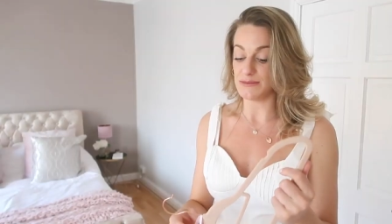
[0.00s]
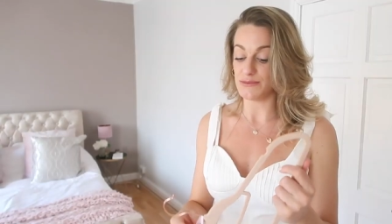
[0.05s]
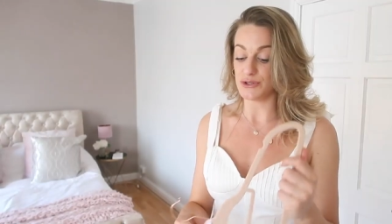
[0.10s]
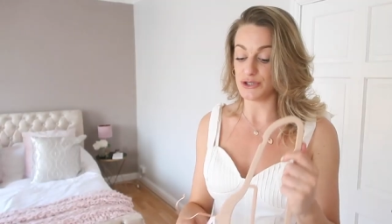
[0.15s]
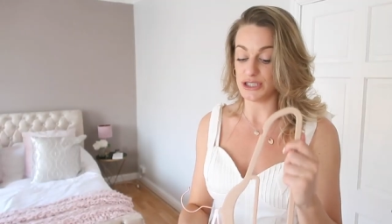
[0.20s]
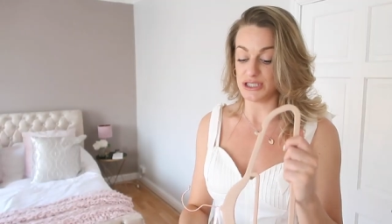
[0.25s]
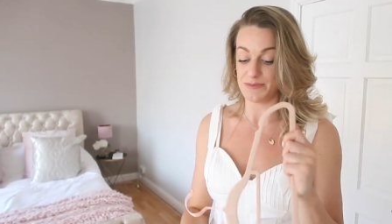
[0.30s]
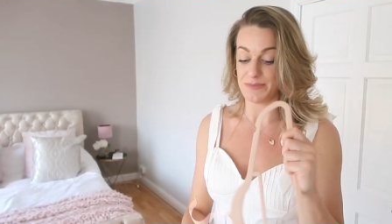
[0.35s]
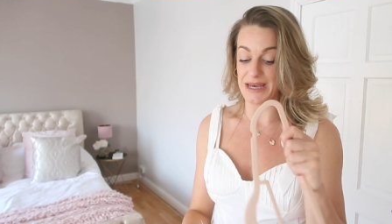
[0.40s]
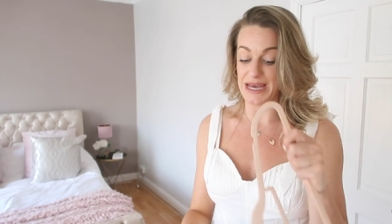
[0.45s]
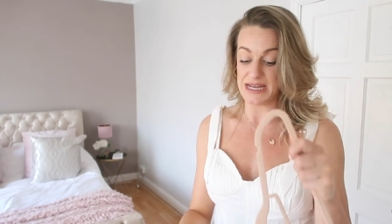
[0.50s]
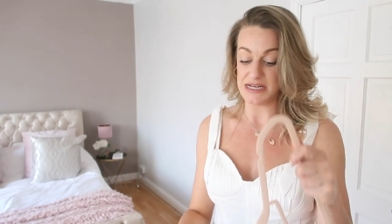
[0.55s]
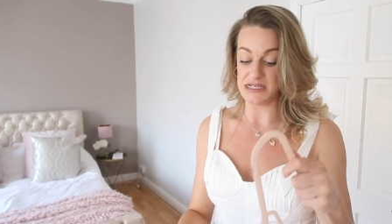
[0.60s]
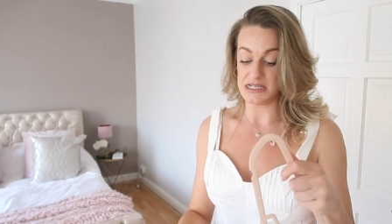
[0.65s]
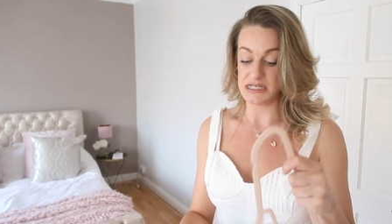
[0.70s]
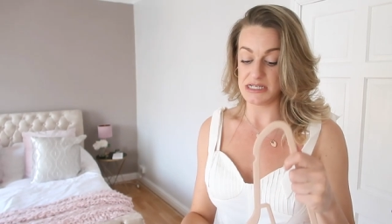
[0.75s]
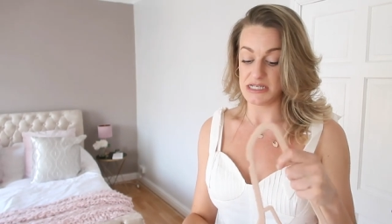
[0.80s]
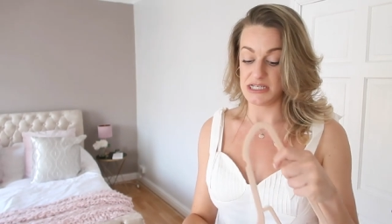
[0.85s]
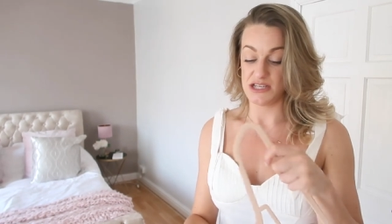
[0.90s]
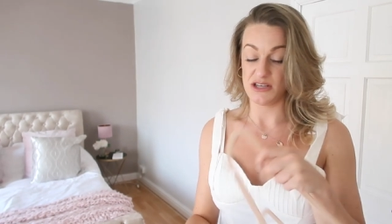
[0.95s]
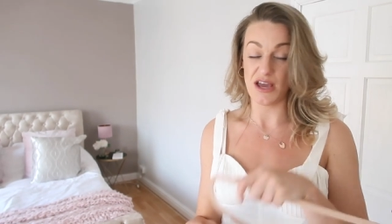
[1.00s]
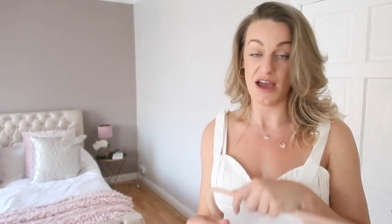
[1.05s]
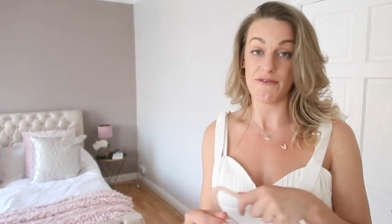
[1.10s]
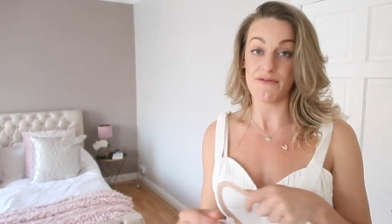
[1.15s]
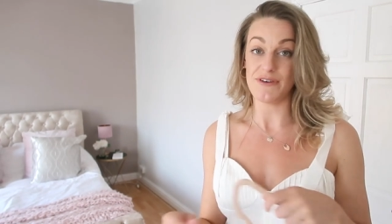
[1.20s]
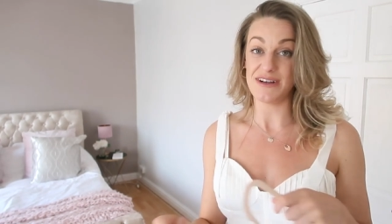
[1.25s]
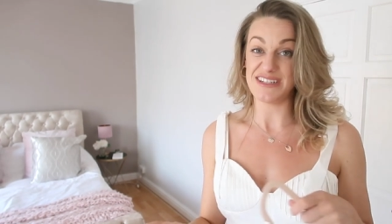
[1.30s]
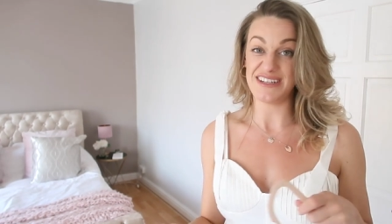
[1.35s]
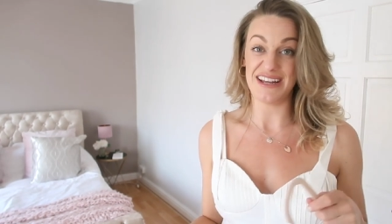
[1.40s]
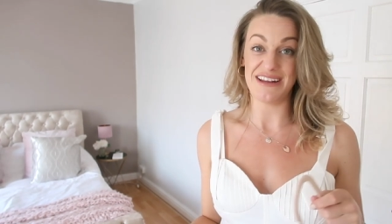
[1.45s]
the more you spend, you get
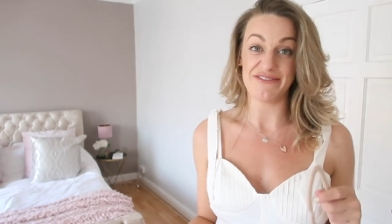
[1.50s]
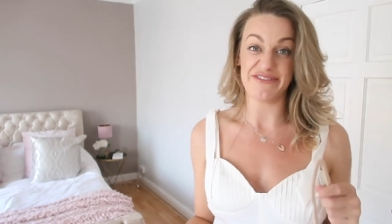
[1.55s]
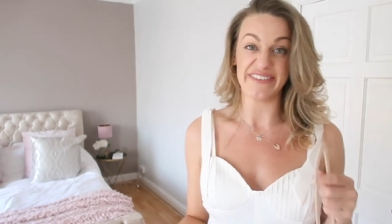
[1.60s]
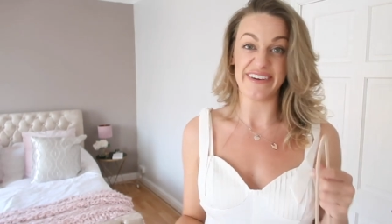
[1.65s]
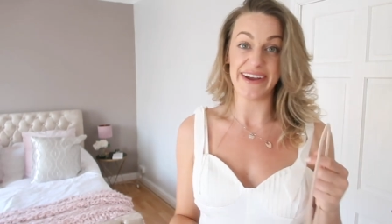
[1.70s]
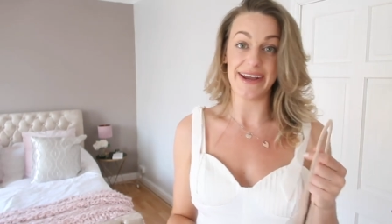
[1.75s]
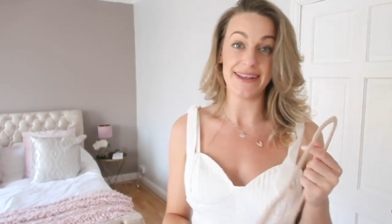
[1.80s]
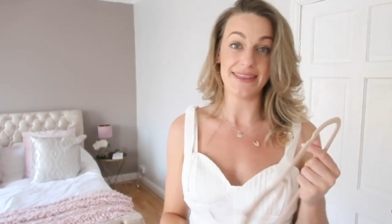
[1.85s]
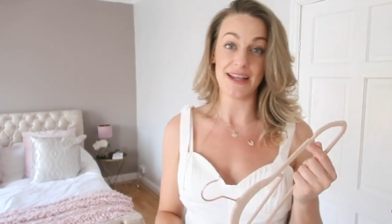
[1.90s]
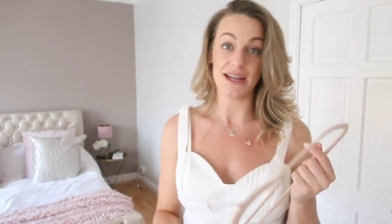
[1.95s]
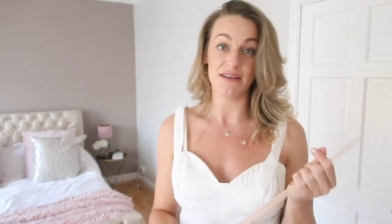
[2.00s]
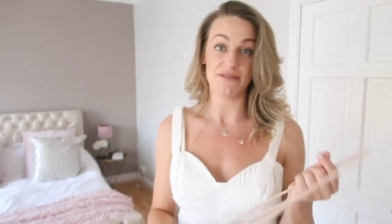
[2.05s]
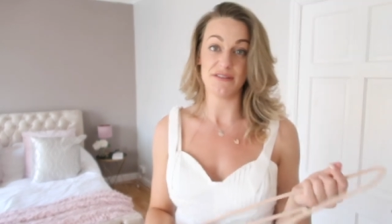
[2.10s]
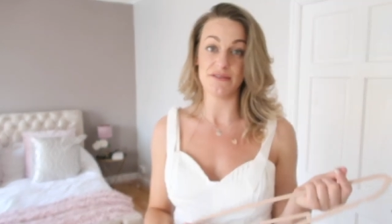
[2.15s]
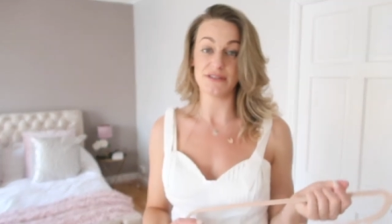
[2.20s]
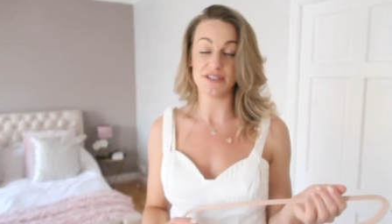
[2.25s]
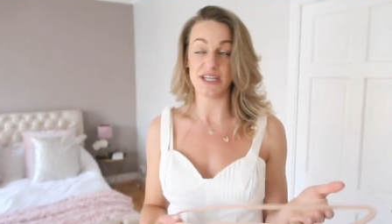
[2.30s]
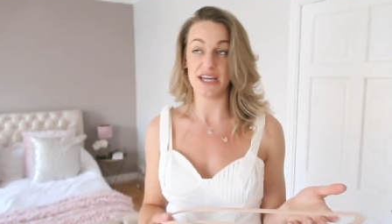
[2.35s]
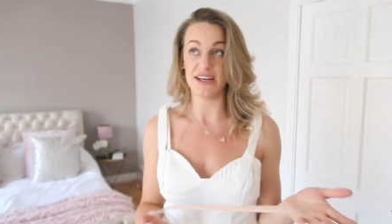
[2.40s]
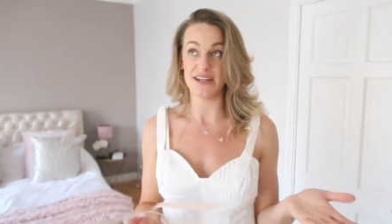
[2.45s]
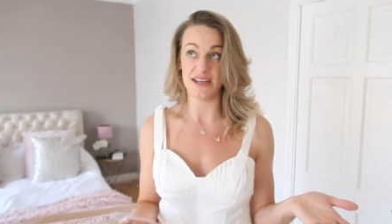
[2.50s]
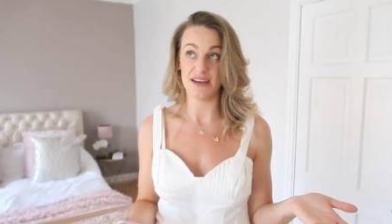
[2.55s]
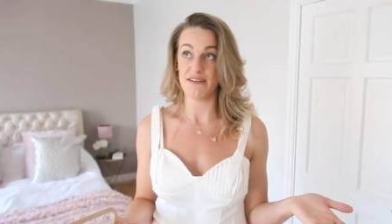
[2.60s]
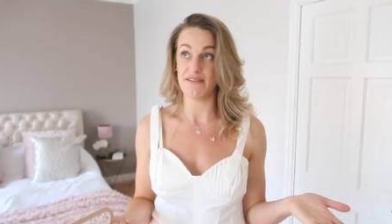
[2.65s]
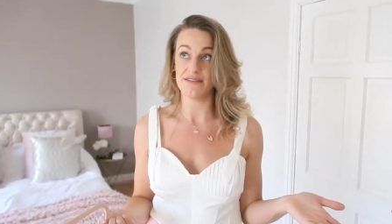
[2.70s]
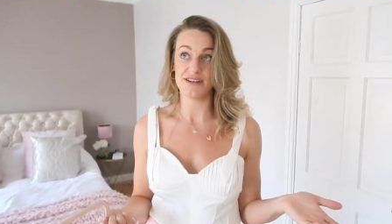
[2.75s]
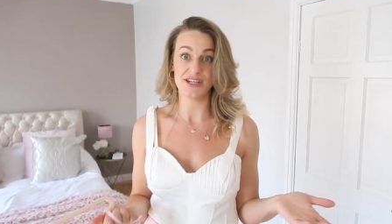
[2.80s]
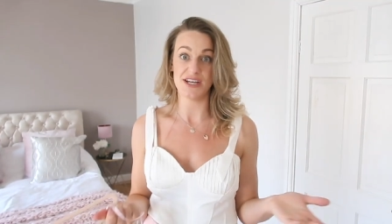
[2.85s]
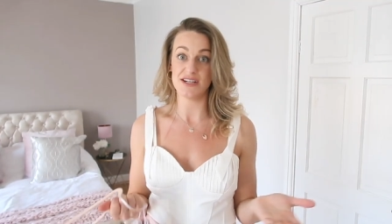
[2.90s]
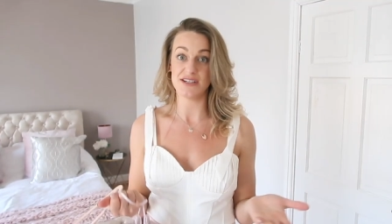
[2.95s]
free delivery, and then if you return
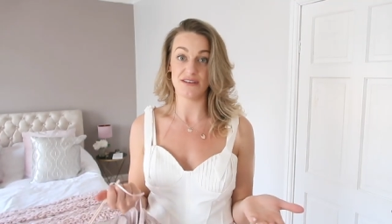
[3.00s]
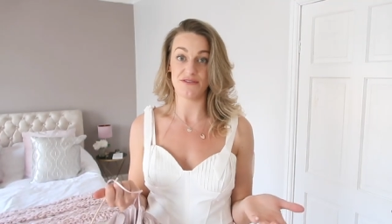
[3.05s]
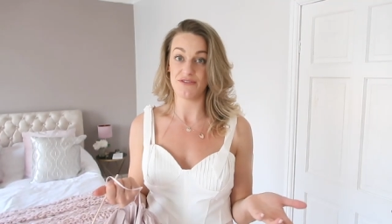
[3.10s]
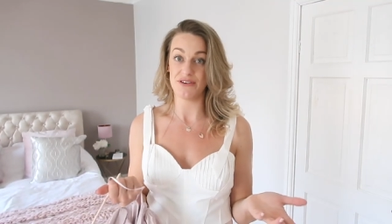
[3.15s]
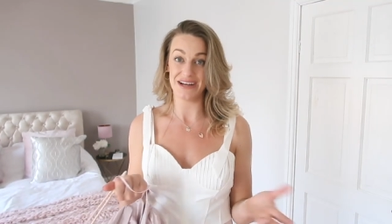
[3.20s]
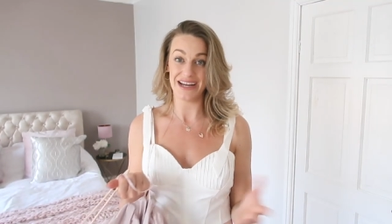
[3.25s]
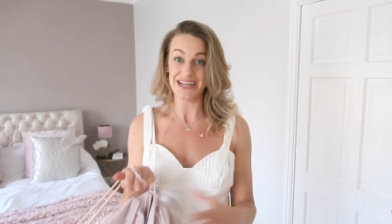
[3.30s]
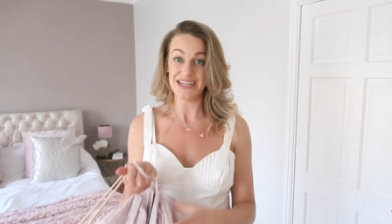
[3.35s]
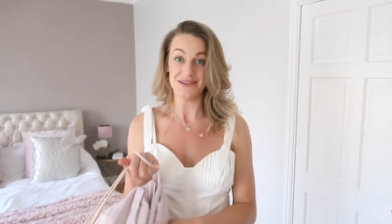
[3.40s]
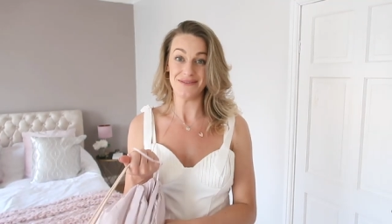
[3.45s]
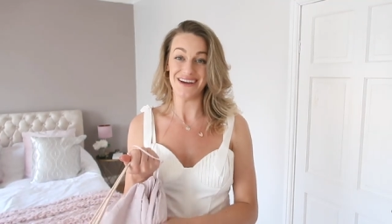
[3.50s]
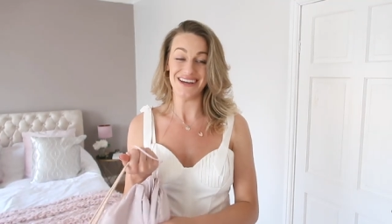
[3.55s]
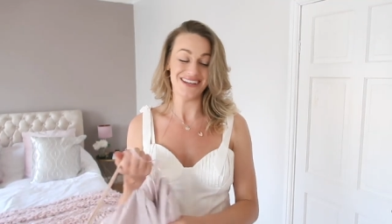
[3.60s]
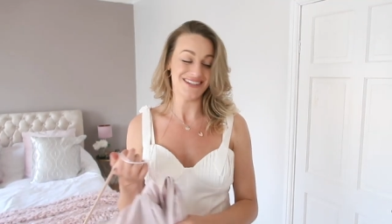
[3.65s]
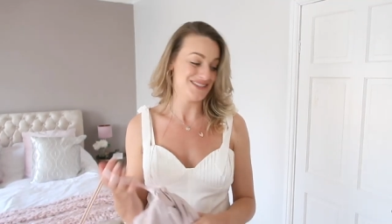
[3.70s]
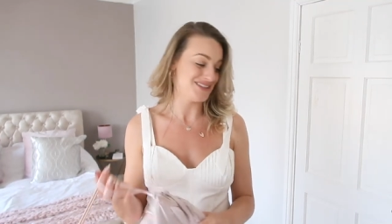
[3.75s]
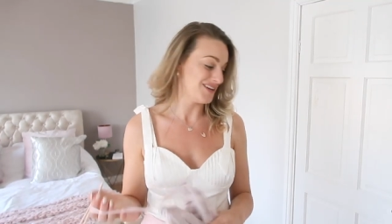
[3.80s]
it, returns are free anyway,